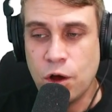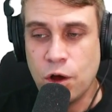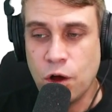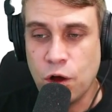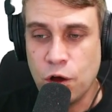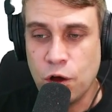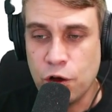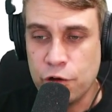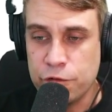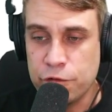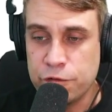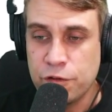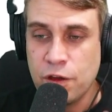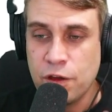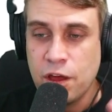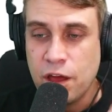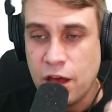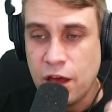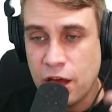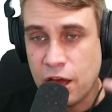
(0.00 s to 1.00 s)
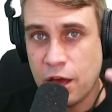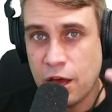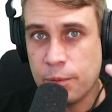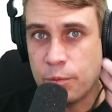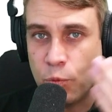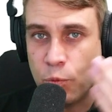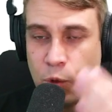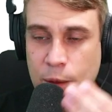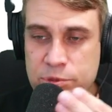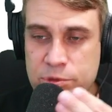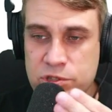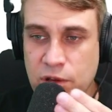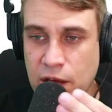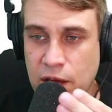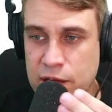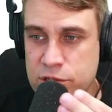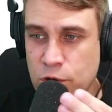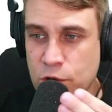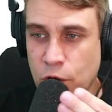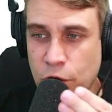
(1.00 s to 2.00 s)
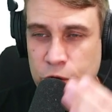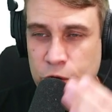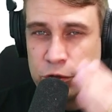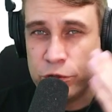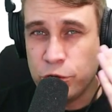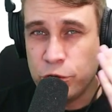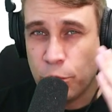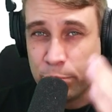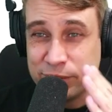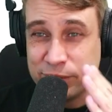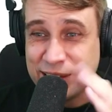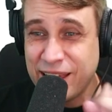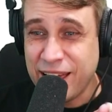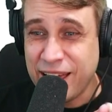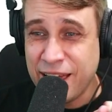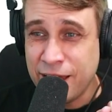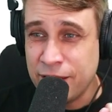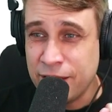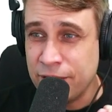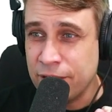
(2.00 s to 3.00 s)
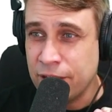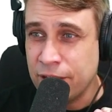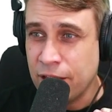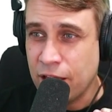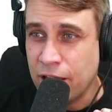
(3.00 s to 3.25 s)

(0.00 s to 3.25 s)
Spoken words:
of websites on your plan.